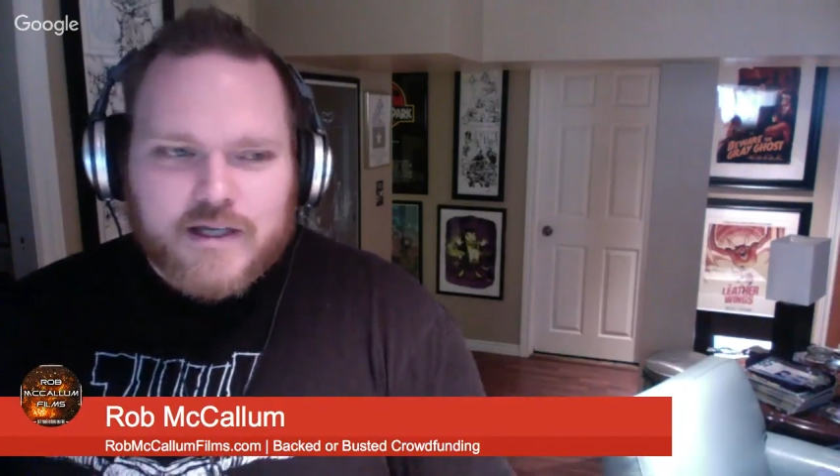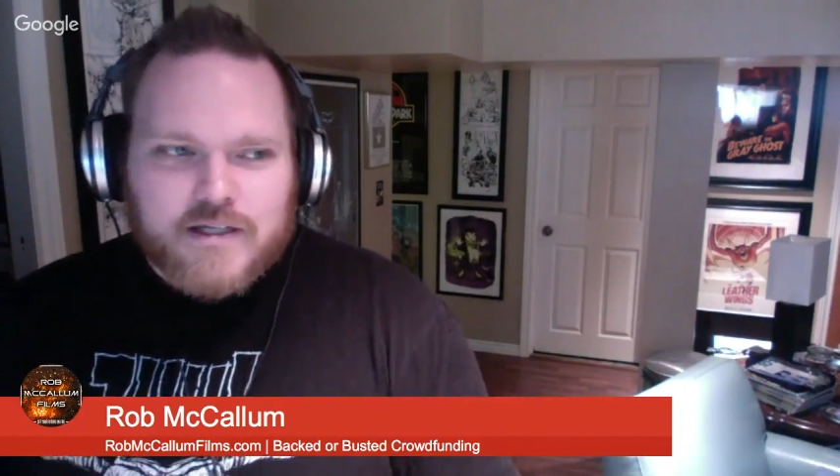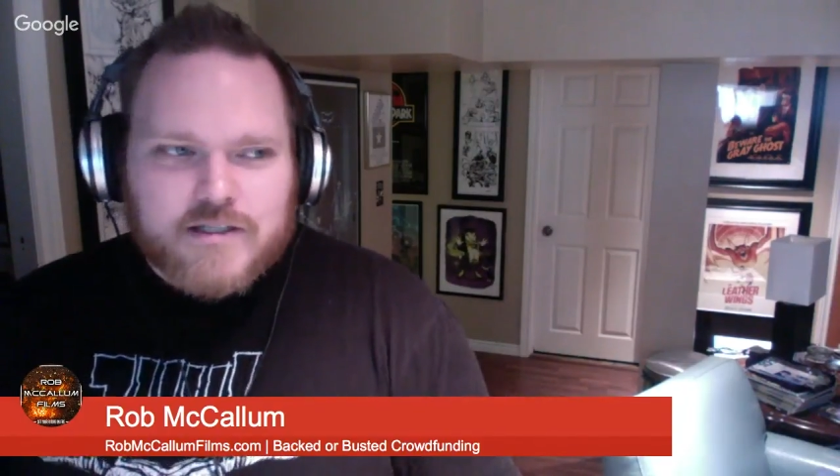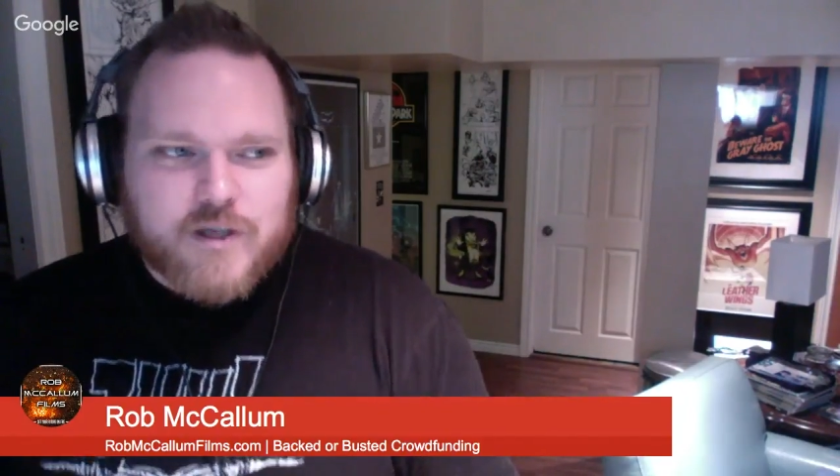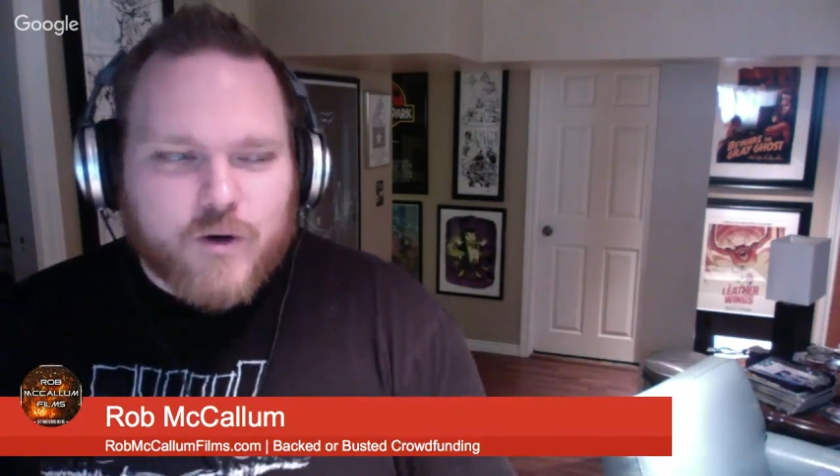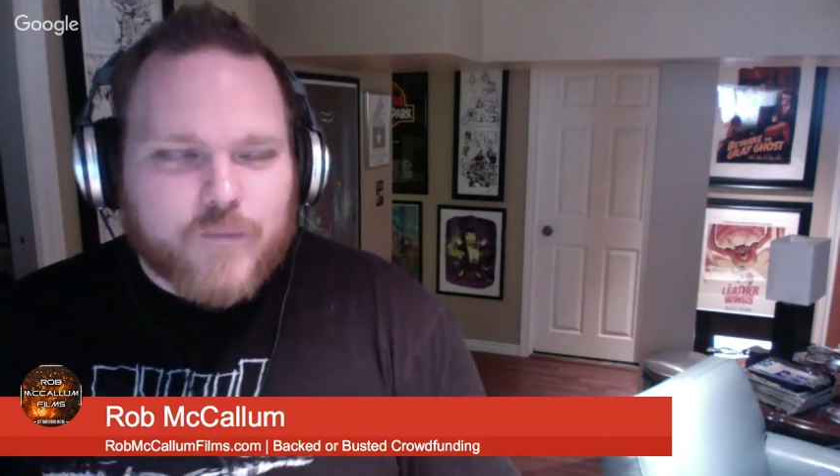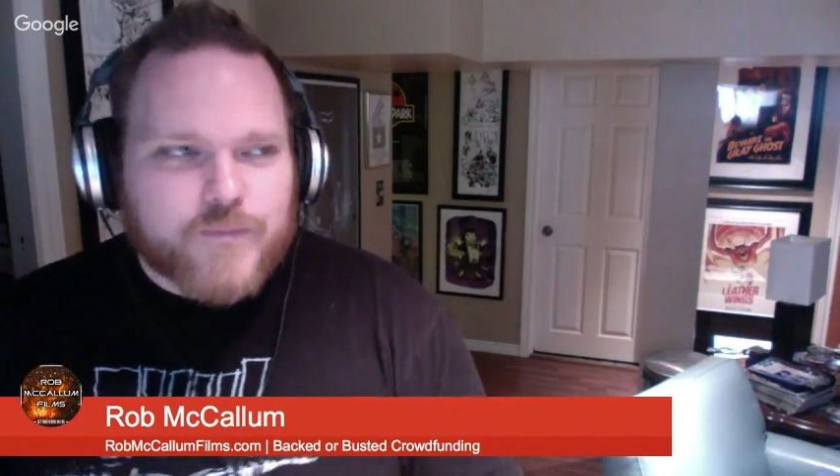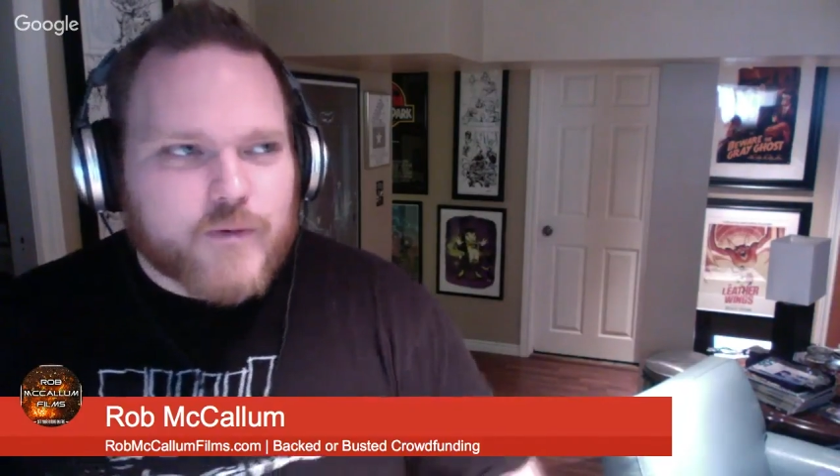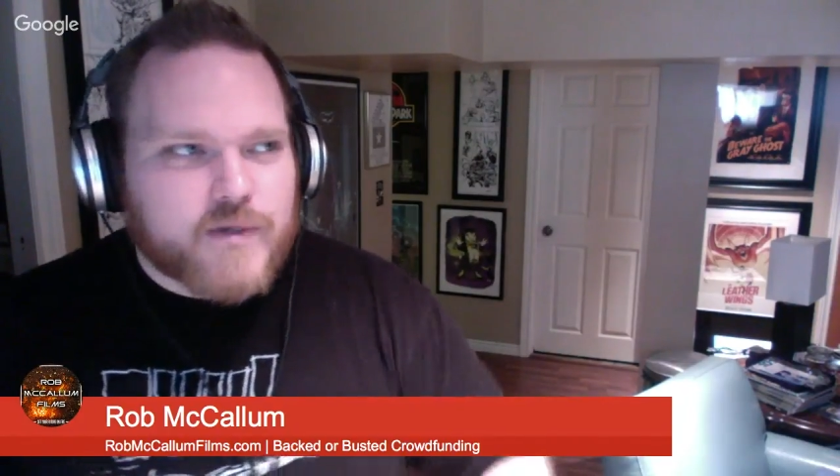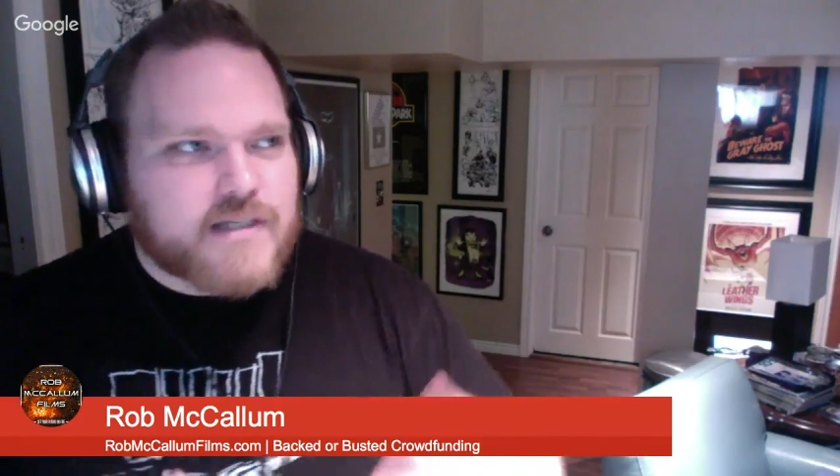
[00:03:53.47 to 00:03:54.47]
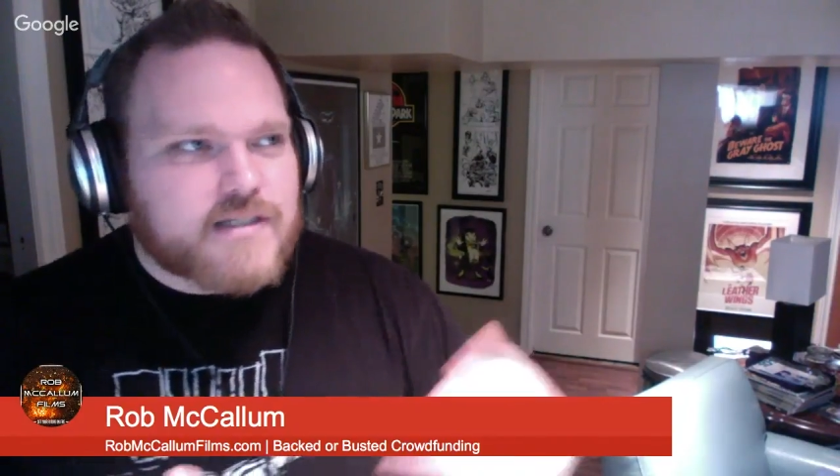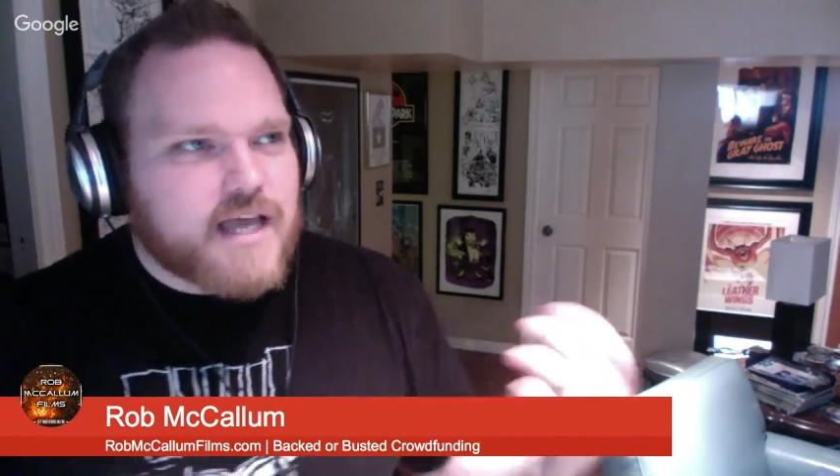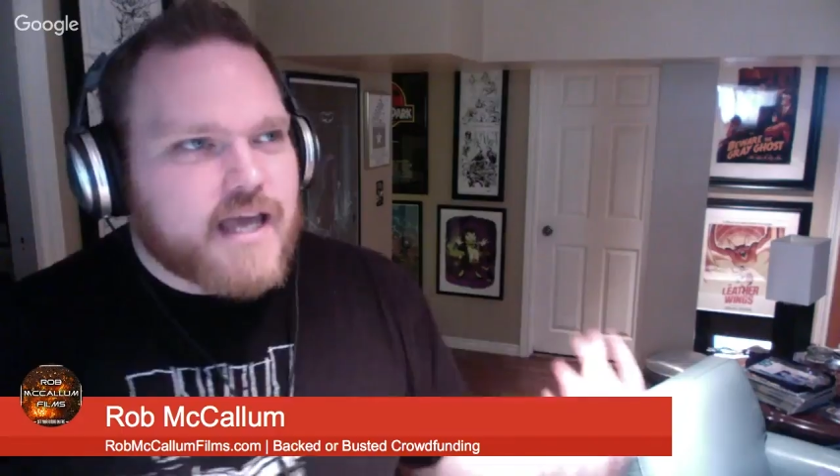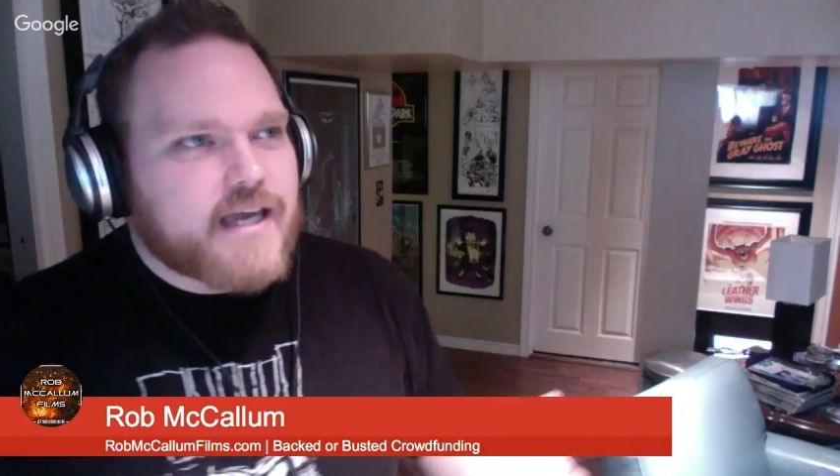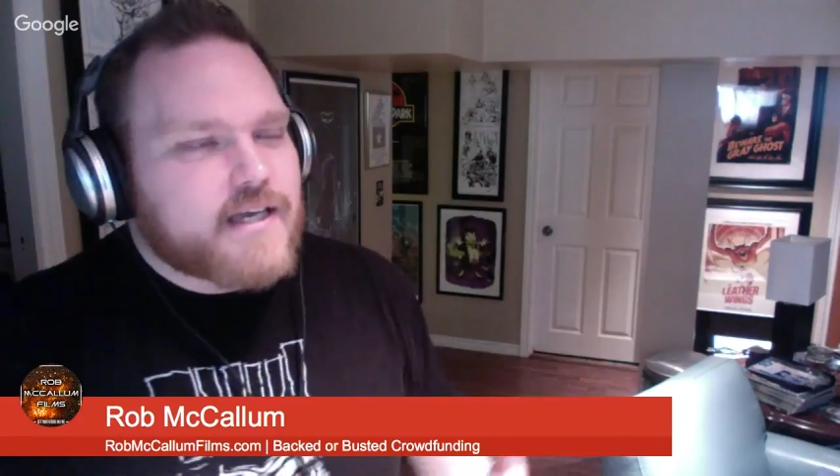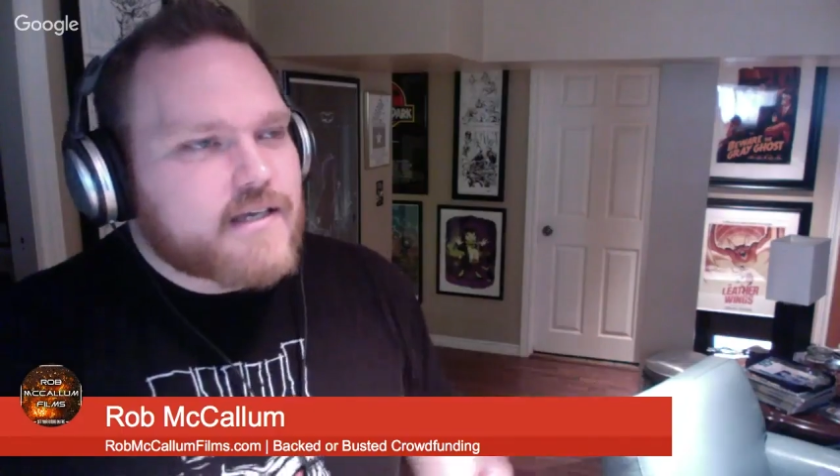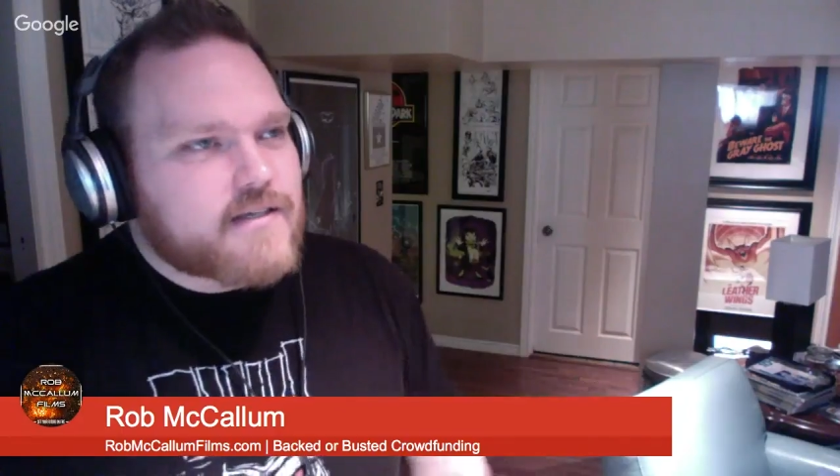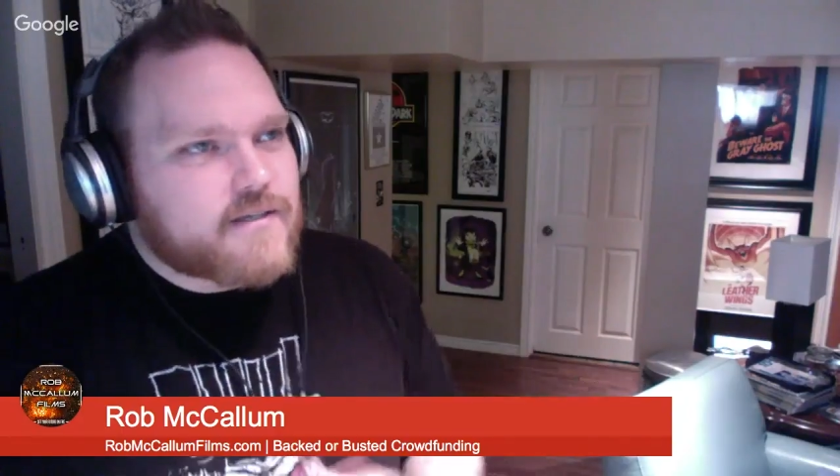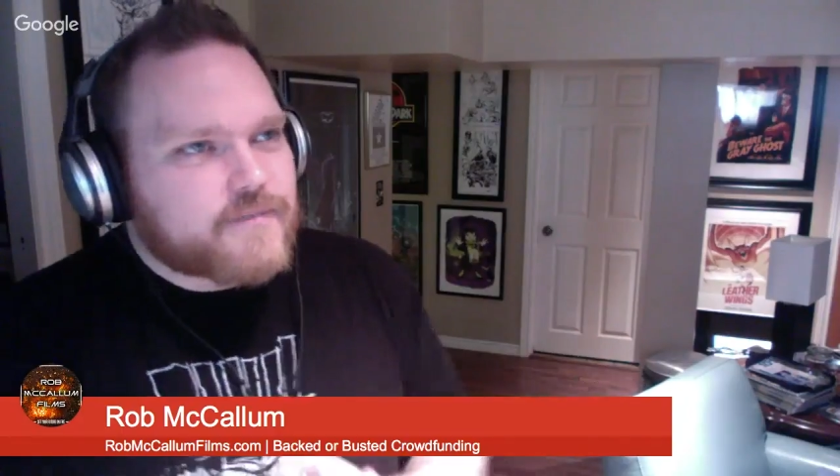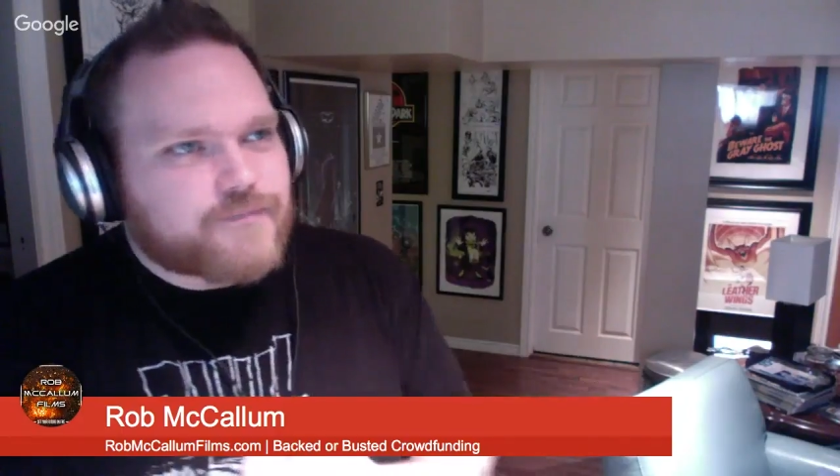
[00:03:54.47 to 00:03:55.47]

So what he's saying is,